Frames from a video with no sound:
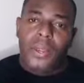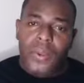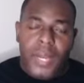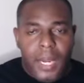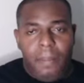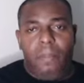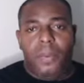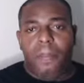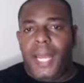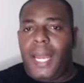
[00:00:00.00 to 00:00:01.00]
You can
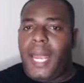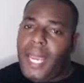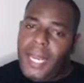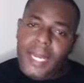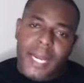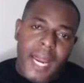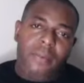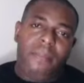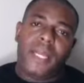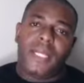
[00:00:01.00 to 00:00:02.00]
build any kind
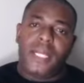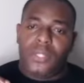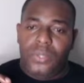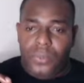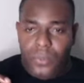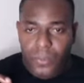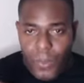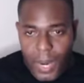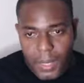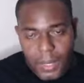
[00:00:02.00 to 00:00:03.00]
of business you
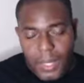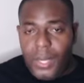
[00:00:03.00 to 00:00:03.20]
want